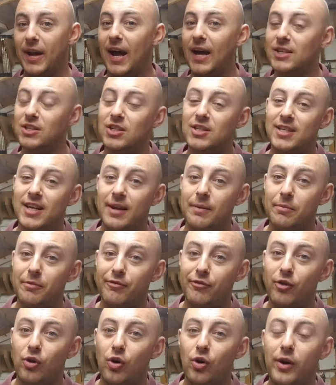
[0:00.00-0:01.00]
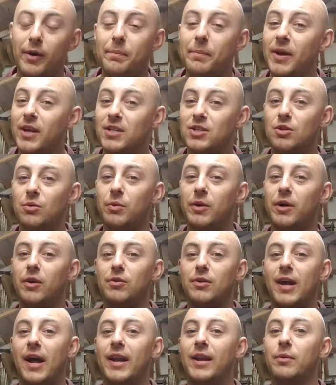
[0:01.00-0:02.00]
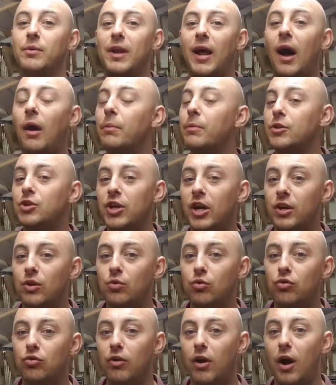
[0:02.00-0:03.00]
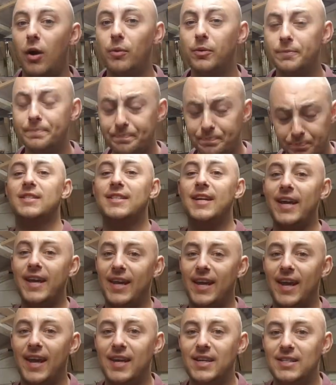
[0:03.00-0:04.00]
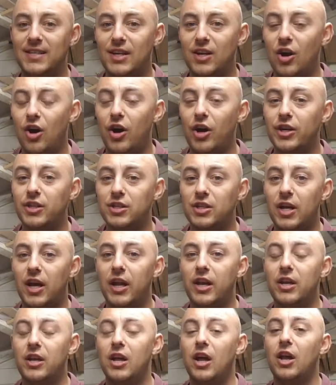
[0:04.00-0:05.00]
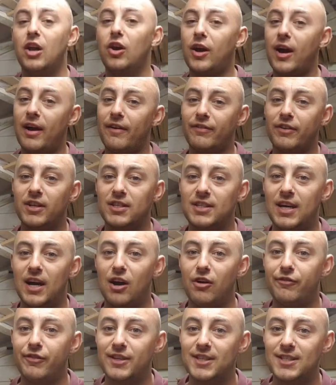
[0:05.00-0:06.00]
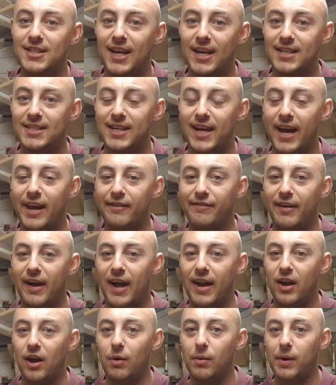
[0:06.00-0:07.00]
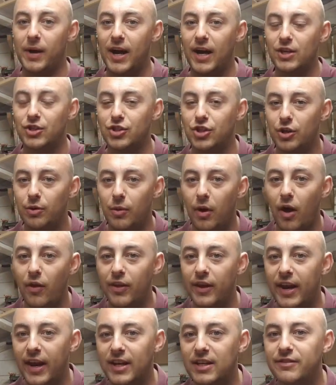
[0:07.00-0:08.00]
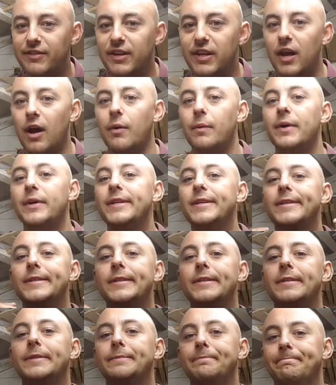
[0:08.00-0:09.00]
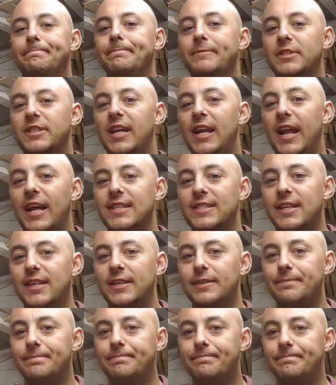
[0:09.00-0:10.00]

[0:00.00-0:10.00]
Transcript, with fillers: As I say before, it means the world and it would help the channel grow. Take it easy guys, and look after yourself, stay safe, and I will catch you on the next video. See you later.